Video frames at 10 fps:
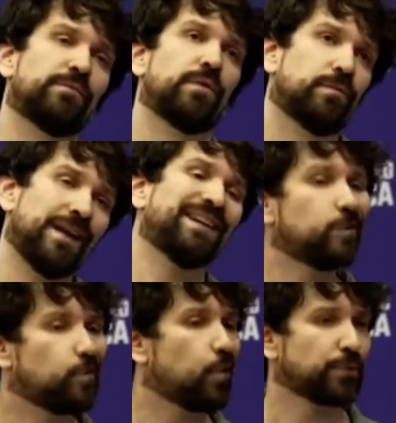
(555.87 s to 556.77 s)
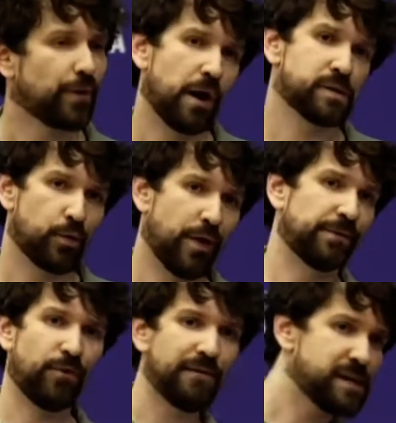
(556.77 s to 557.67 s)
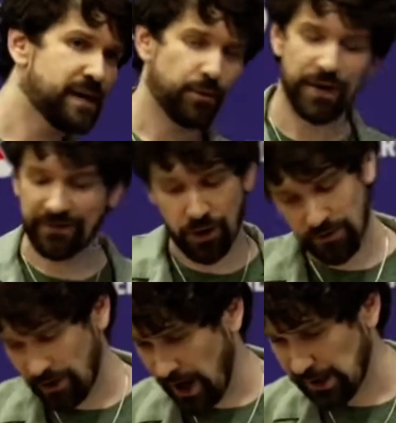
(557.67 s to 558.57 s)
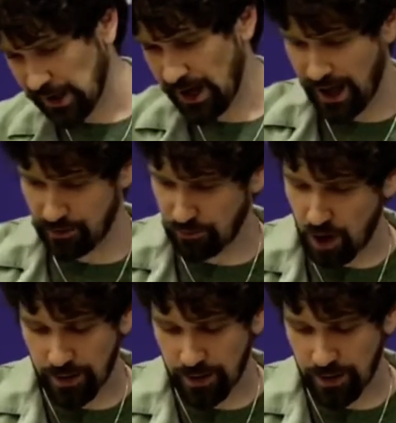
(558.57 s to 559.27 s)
Technically, the abortion right comes from a right to privacy, but we'd have to go over Casey and Roe,